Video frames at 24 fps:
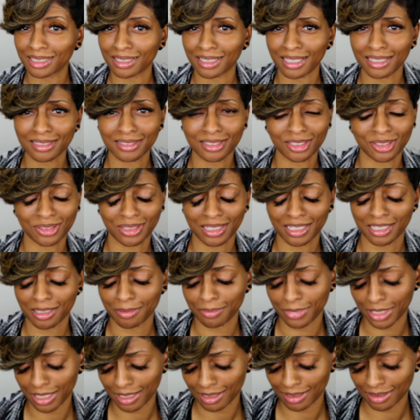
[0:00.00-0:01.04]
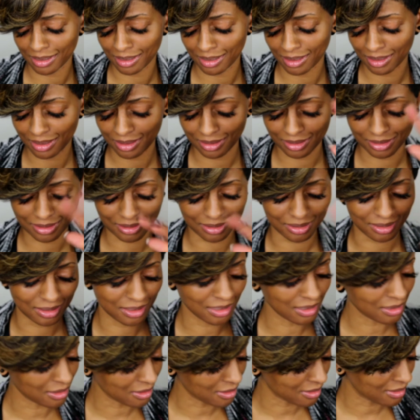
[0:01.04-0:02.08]
I got to try that palette and this
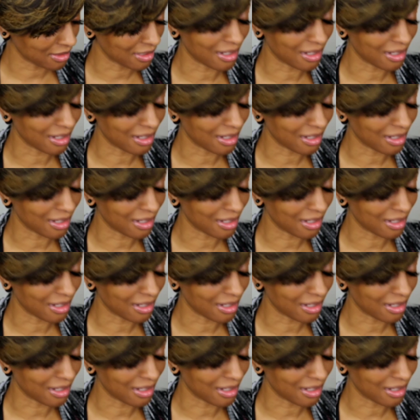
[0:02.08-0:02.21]
concealer